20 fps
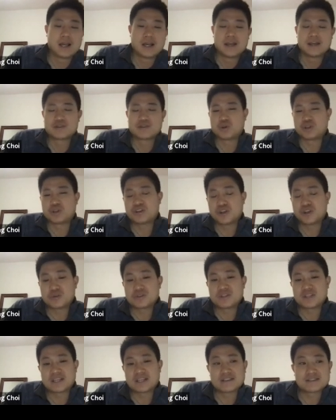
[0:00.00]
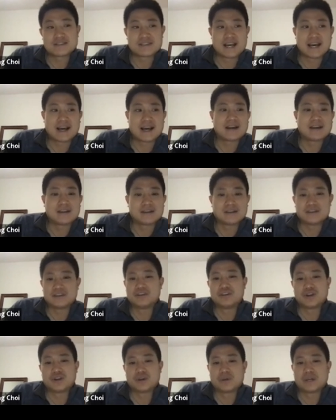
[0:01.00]
it's one of those things that,
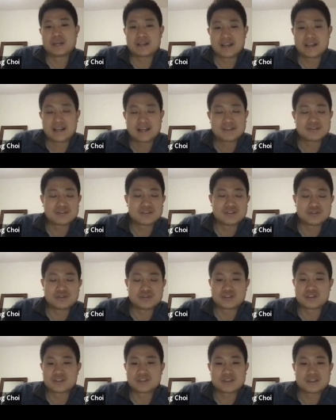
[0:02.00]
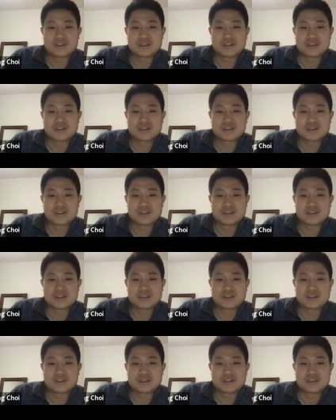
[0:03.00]
you know, you just